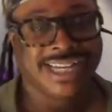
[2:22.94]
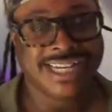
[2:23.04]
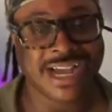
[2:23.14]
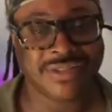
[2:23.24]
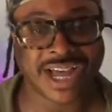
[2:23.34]

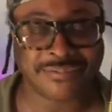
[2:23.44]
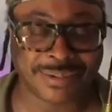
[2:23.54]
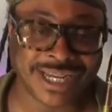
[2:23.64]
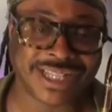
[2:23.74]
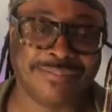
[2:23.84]
Now that I've
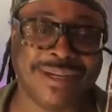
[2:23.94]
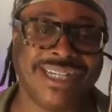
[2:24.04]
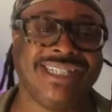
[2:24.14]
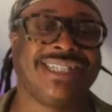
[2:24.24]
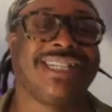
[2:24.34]
played the
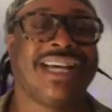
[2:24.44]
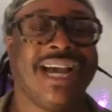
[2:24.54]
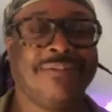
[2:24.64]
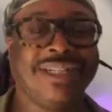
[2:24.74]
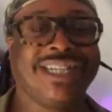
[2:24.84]
piece,
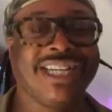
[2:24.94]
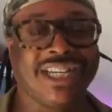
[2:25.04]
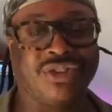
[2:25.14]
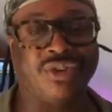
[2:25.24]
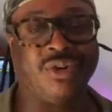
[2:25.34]
I'm going to take
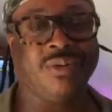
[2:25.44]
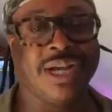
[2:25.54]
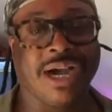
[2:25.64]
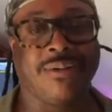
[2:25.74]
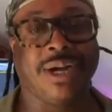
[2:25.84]
you through
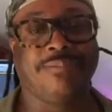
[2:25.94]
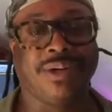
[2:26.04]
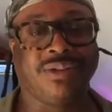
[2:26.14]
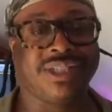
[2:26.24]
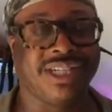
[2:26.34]
how I
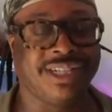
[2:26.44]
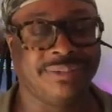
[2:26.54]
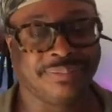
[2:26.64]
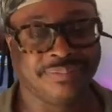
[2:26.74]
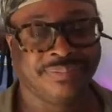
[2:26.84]
approached it.
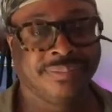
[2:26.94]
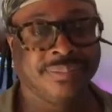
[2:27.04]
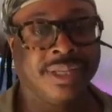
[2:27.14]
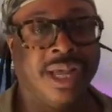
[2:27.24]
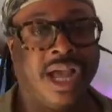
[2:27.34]

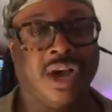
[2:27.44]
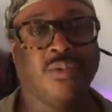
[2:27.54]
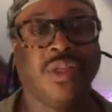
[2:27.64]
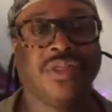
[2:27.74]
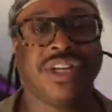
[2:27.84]

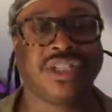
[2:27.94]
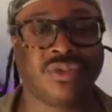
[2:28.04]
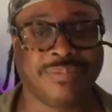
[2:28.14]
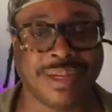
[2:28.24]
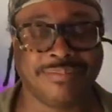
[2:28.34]
One thing to
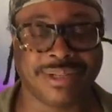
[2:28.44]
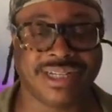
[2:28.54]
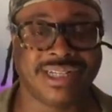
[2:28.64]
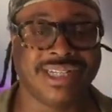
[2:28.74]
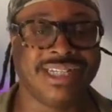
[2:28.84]

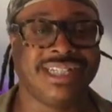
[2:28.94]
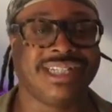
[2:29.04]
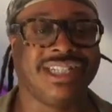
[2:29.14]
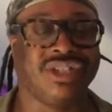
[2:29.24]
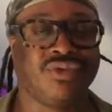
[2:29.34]
remember
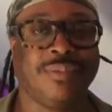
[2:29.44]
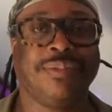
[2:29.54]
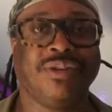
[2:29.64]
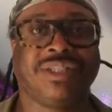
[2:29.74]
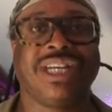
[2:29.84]
is the
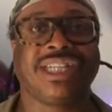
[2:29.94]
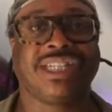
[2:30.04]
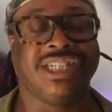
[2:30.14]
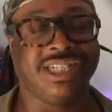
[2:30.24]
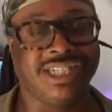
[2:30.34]
trombone
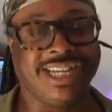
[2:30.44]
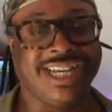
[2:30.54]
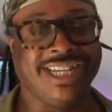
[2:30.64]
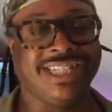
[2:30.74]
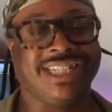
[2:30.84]
section
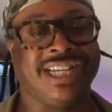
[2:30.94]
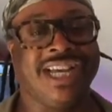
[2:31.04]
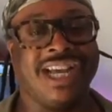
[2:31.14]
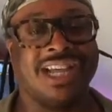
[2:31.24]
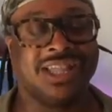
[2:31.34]
is
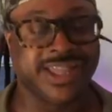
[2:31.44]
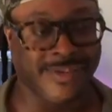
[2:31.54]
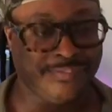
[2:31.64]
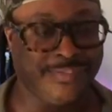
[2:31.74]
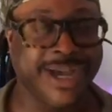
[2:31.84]
the
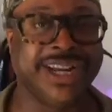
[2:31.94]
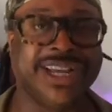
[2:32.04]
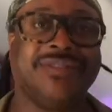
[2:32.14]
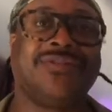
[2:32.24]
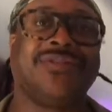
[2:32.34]

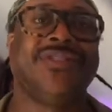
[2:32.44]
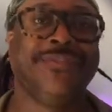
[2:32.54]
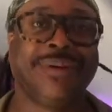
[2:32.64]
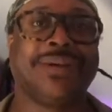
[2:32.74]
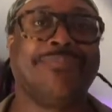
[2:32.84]
belly of the
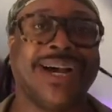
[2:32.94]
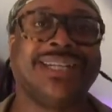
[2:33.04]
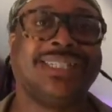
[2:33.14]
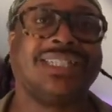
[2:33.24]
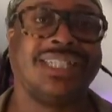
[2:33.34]
big
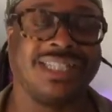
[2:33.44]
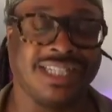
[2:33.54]
band.